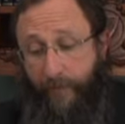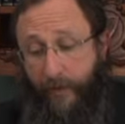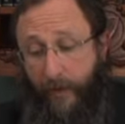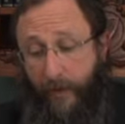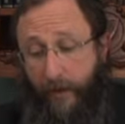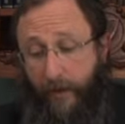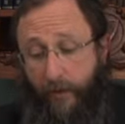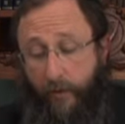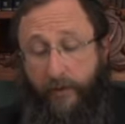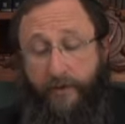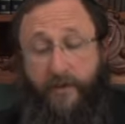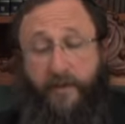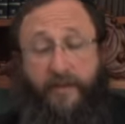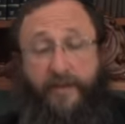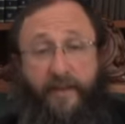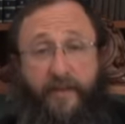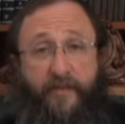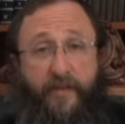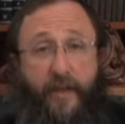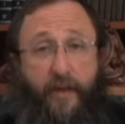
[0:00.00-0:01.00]
I'm going to
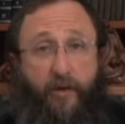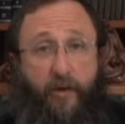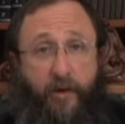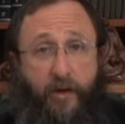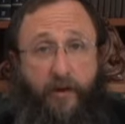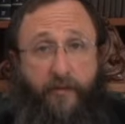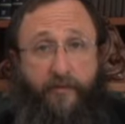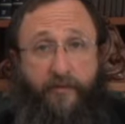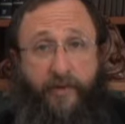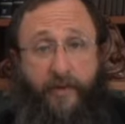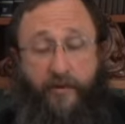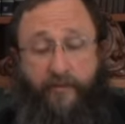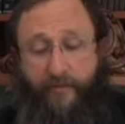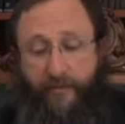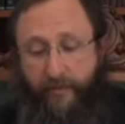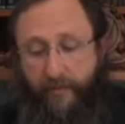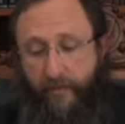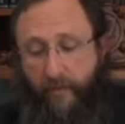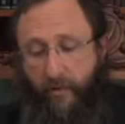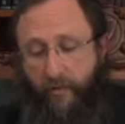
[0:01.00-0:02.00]
leave that off now
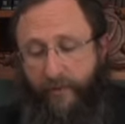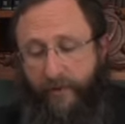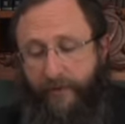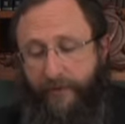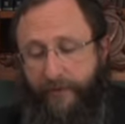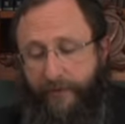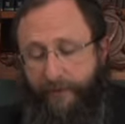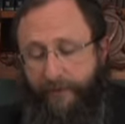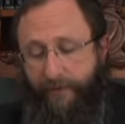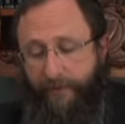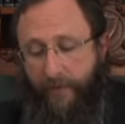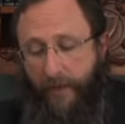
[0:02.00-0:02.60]
for the moment